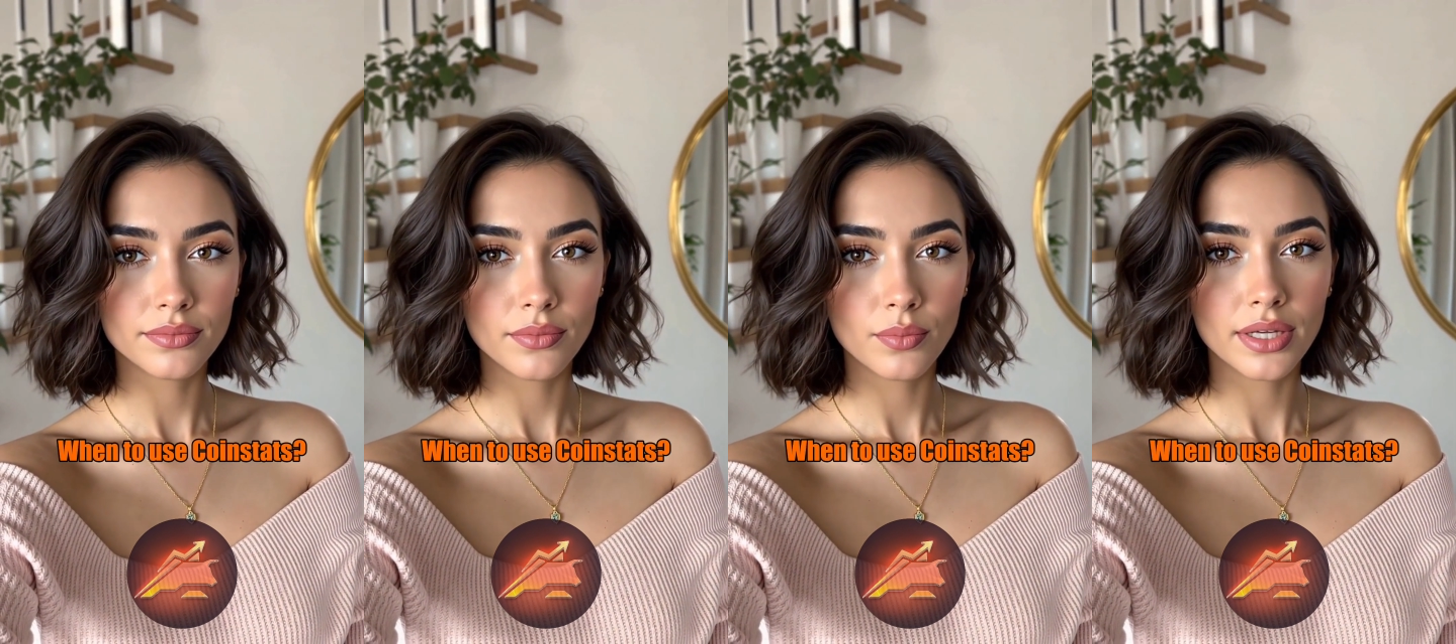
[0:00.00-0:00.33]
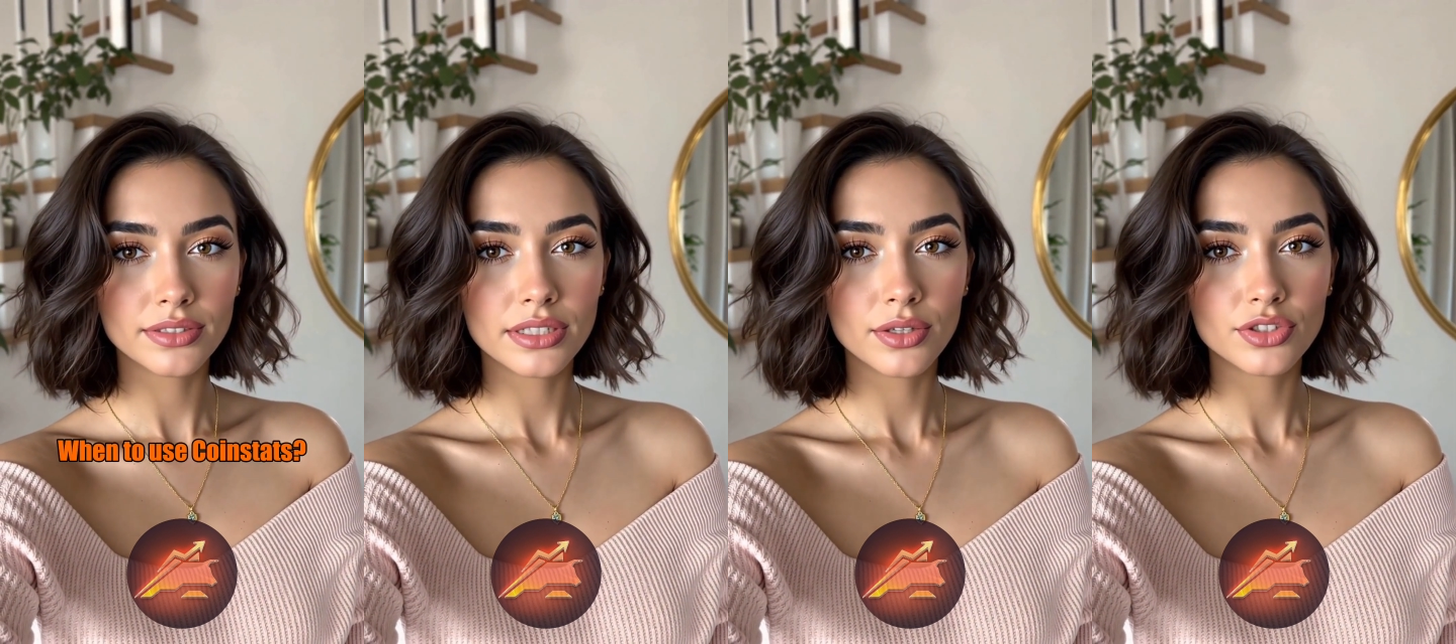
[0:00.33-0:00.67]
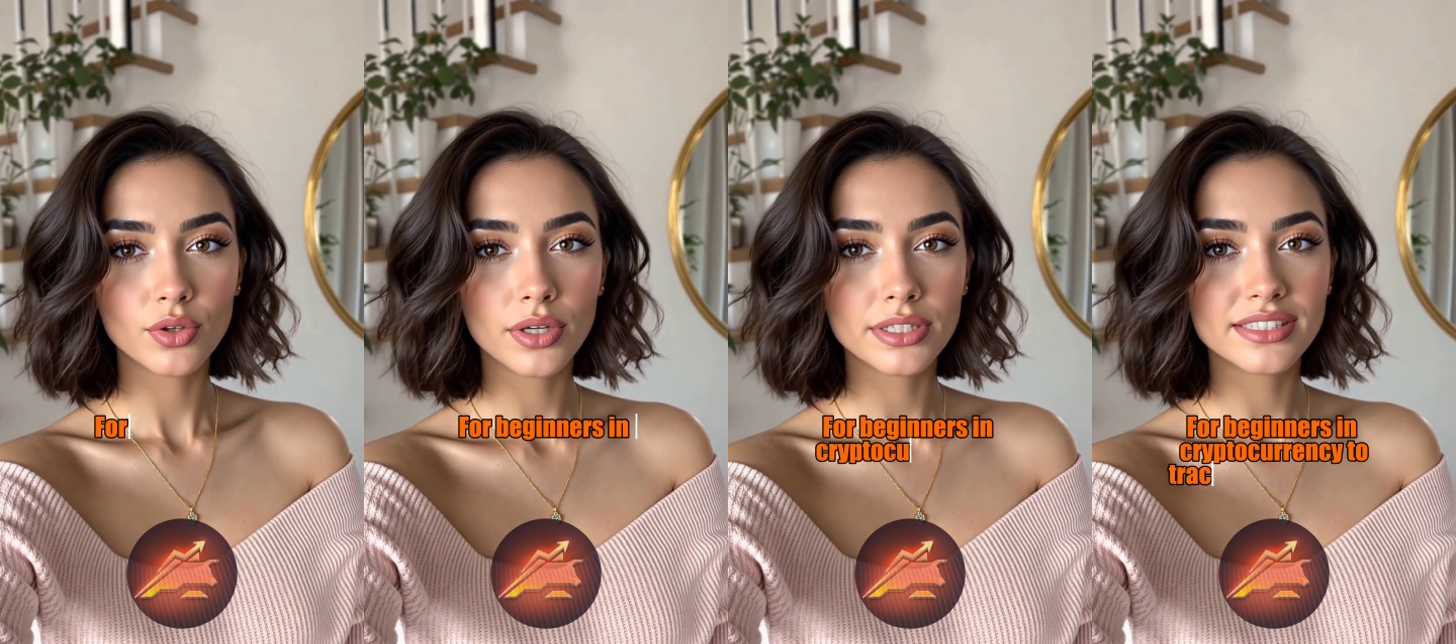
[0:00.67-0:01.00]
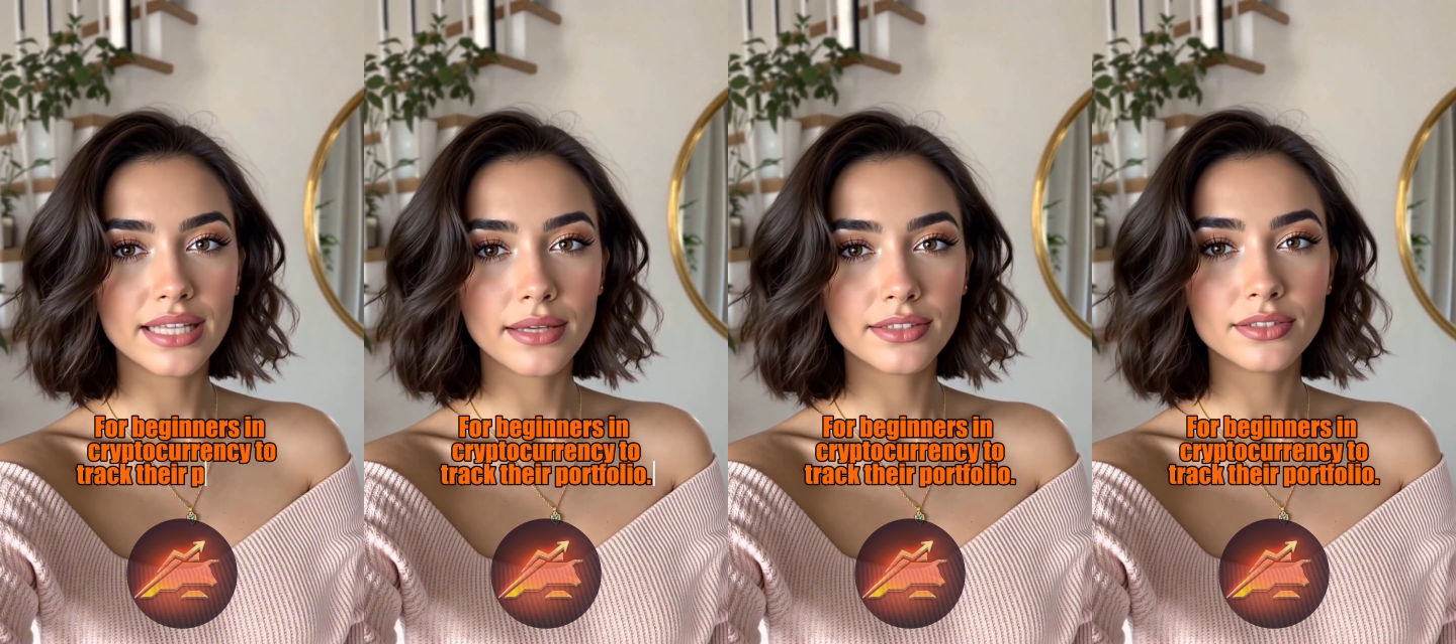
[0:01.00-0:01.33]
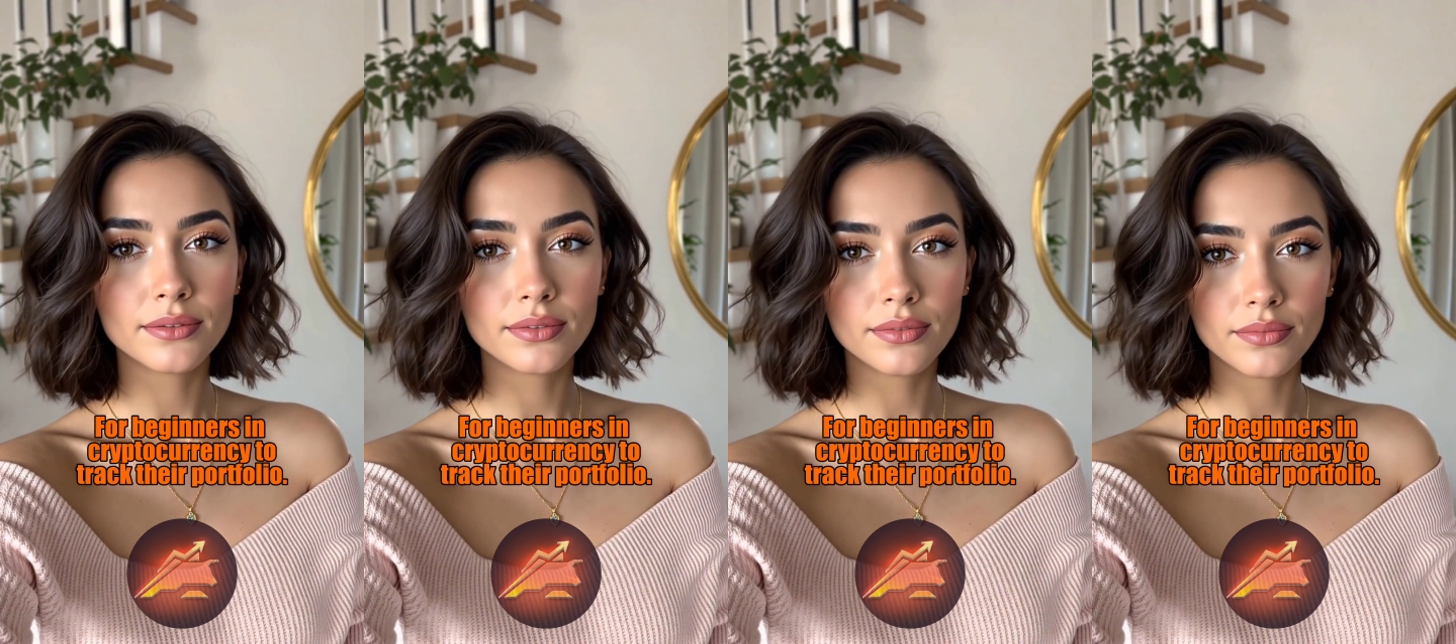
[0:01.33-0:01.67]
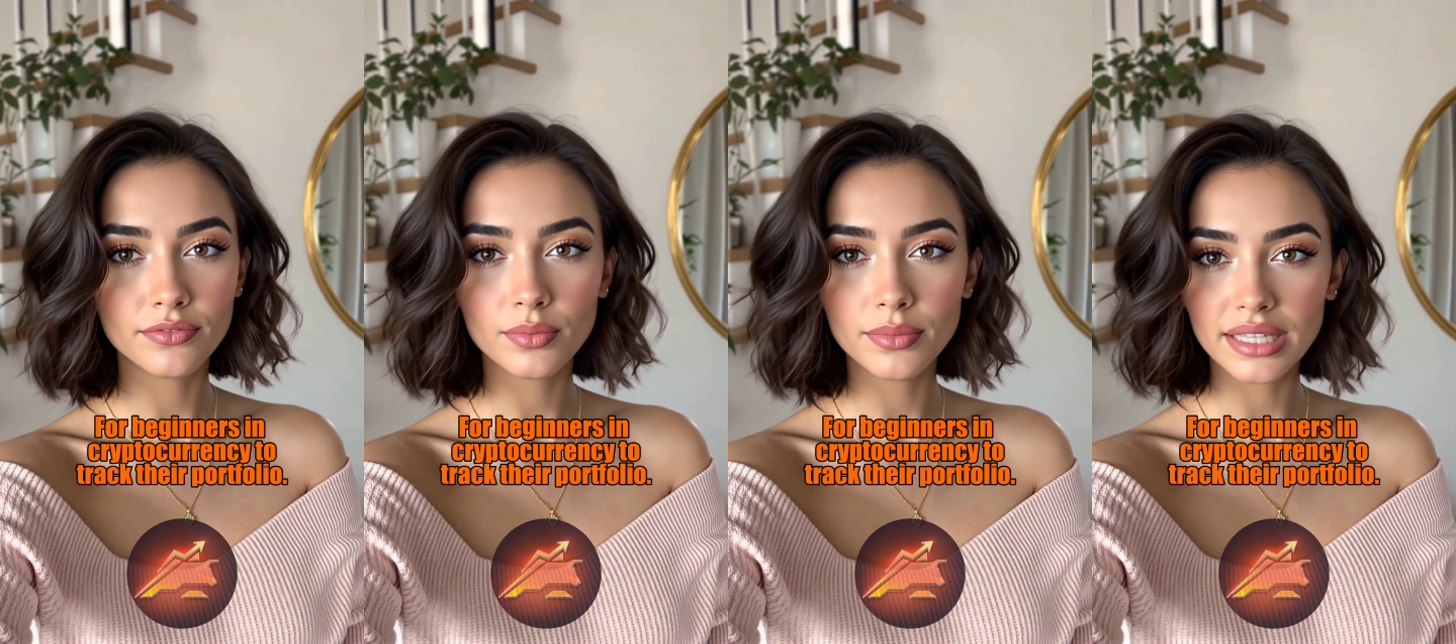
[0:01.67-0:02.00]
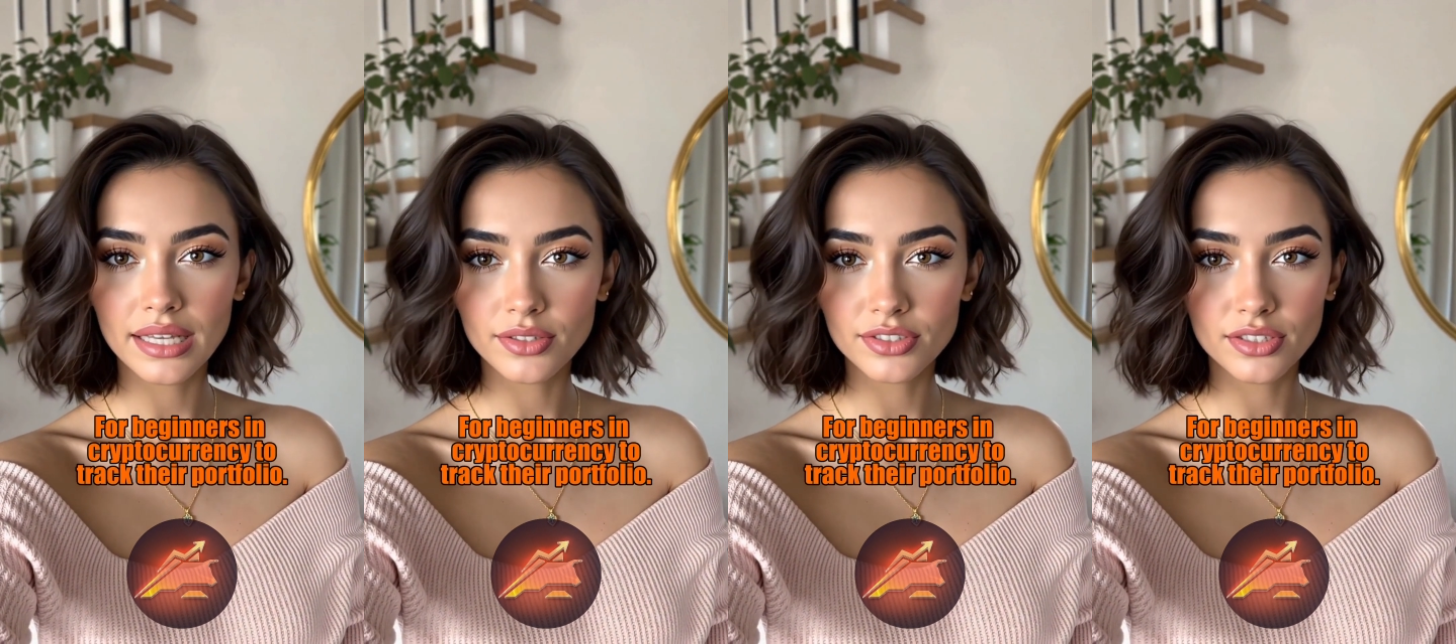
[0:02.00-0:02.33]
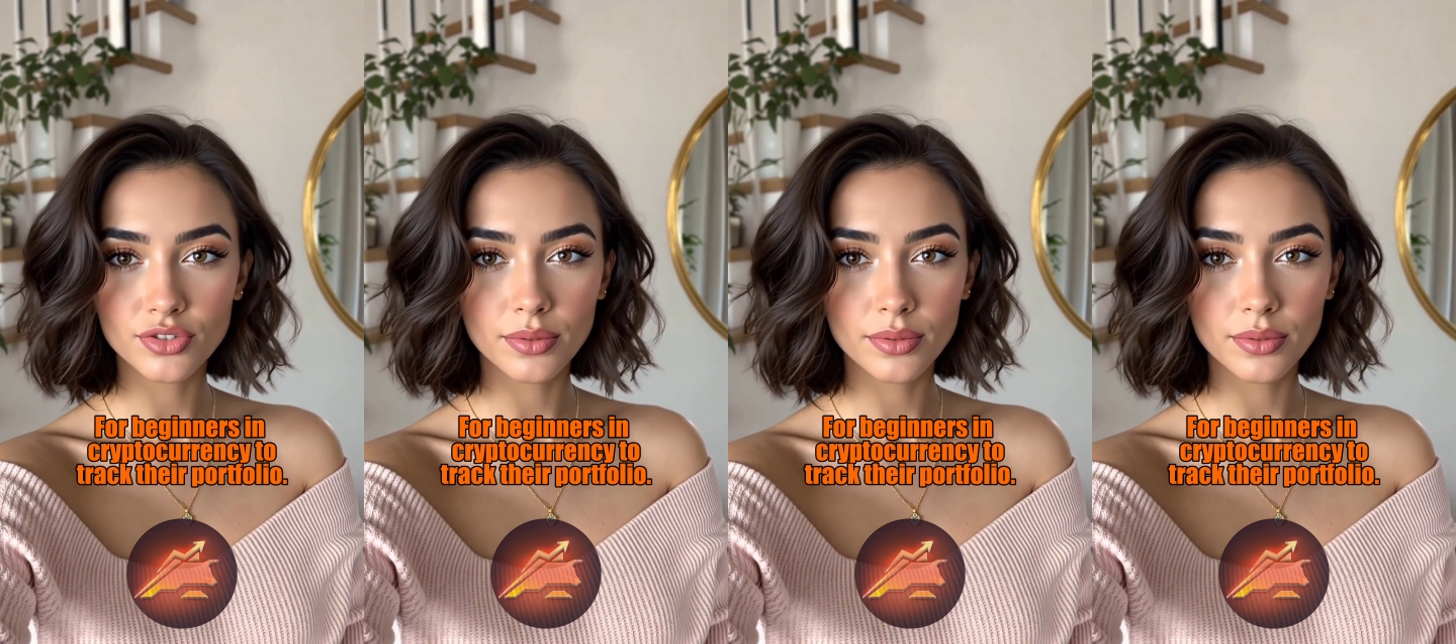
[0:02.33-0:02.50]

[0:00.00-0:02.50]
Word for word: When to use CoinStats? For beginners in